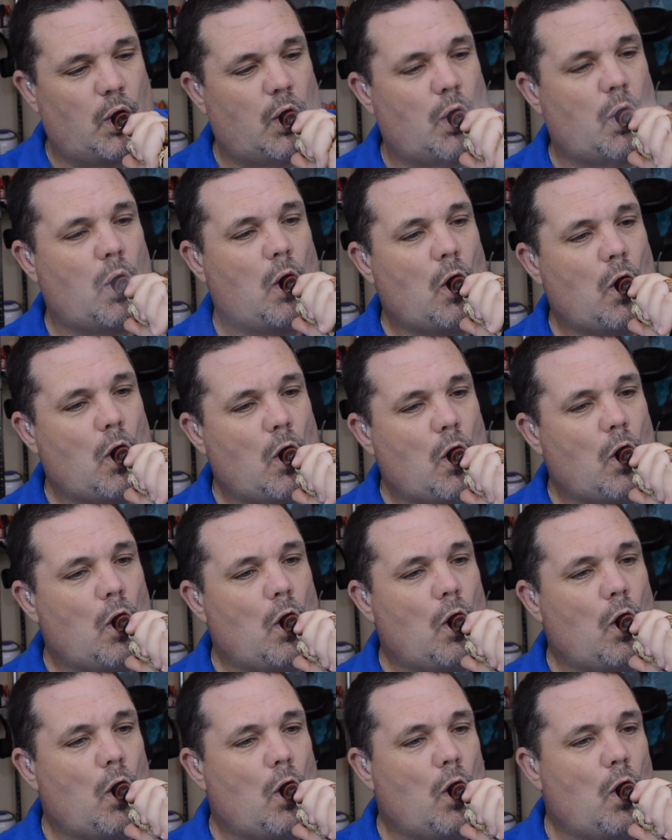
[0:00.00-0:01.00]

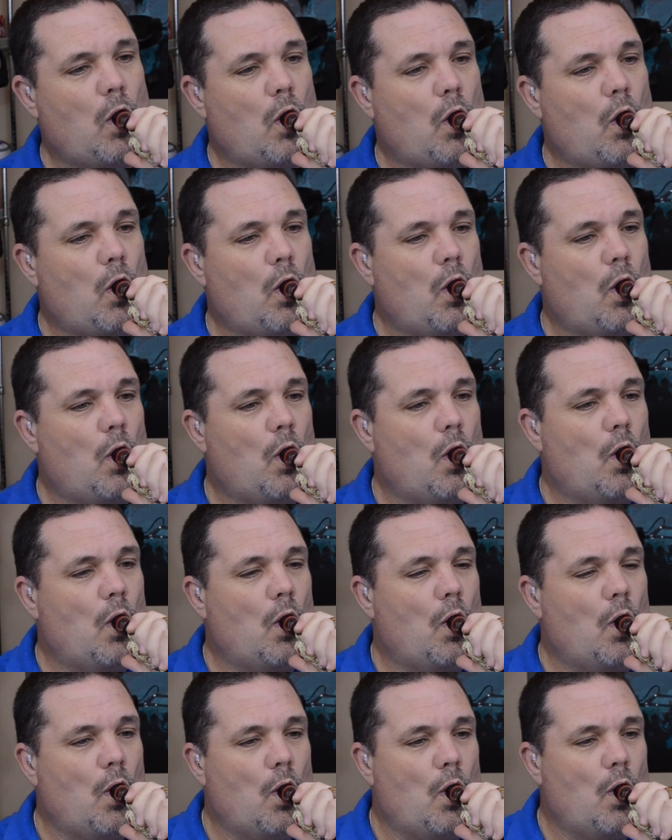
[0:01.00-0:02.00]

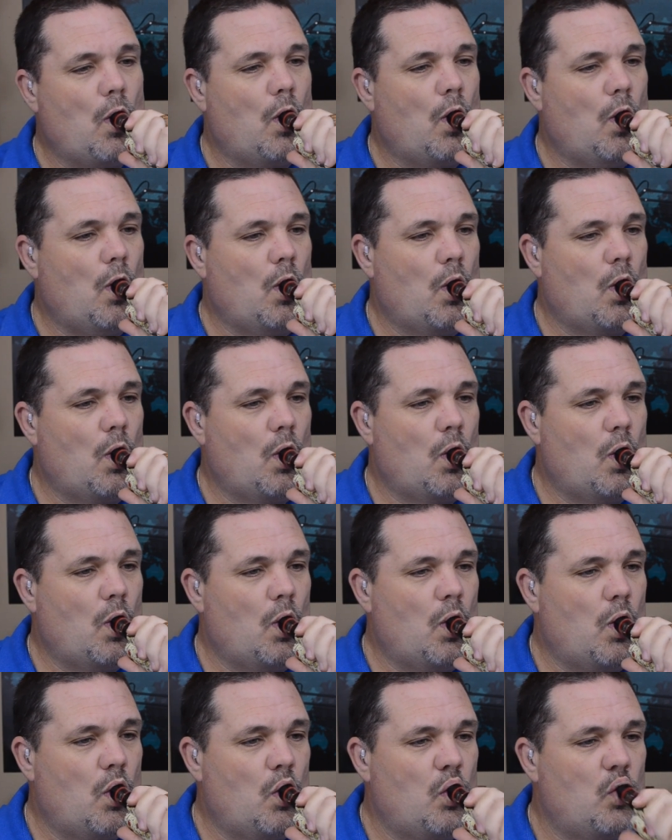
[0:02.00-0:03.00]

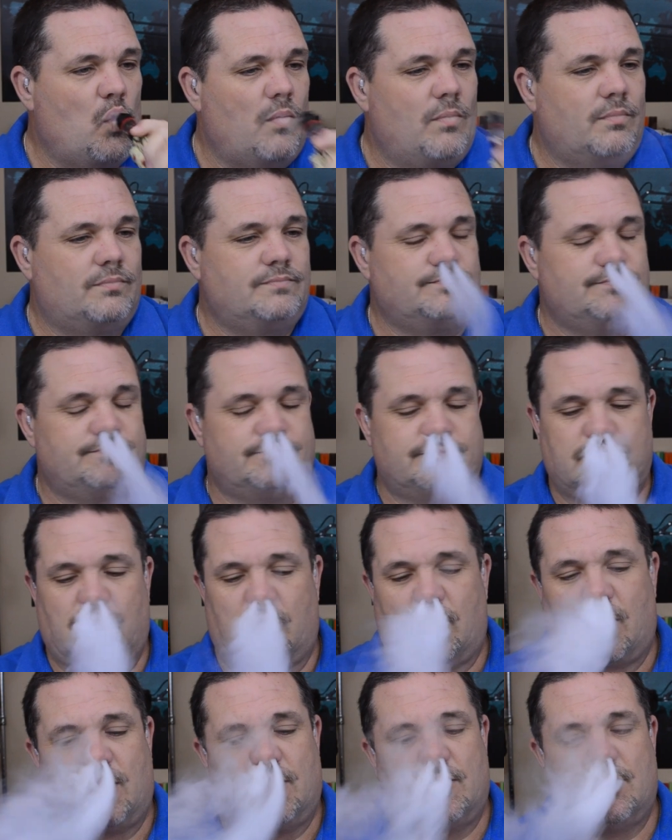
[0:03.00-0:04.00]

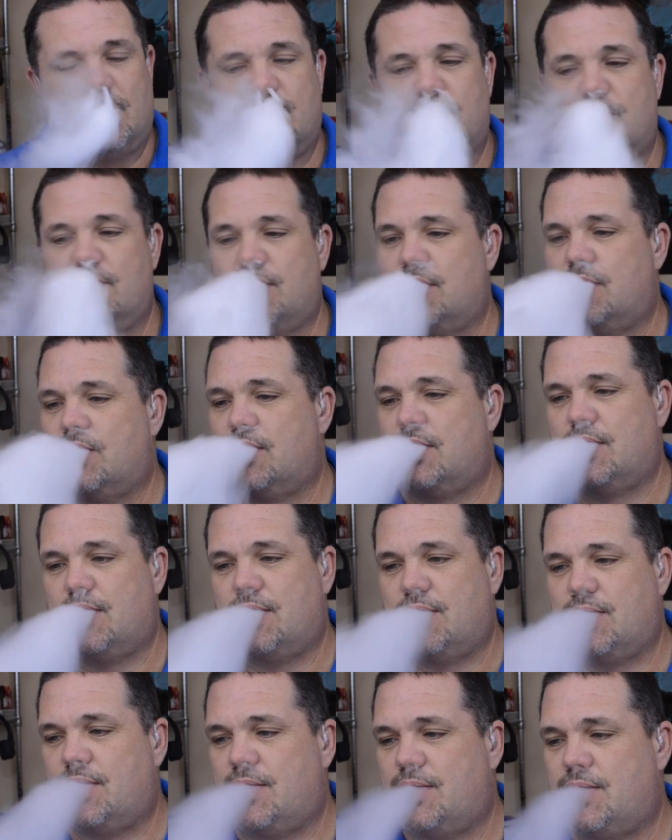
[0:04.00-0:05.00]

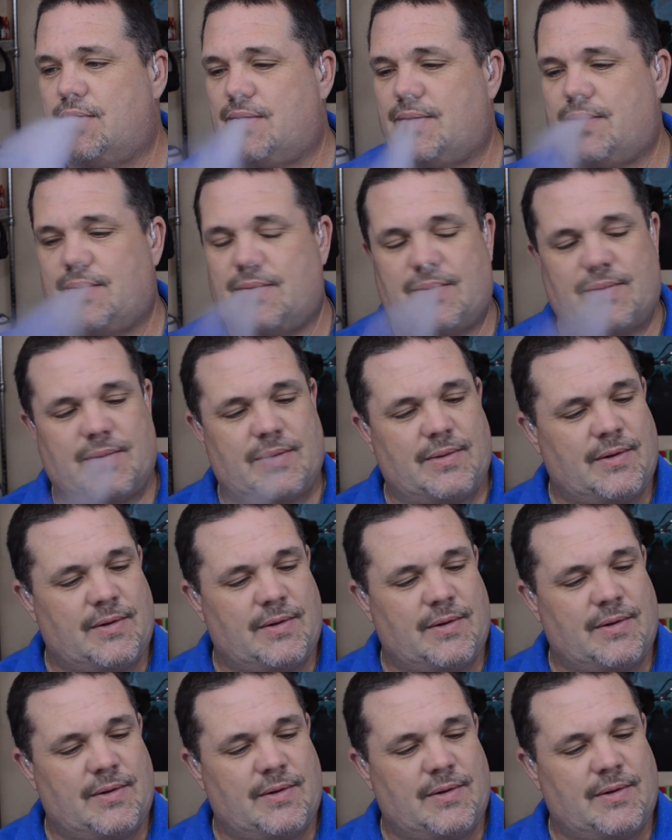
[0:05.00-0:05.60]
No one is speaking in this clip.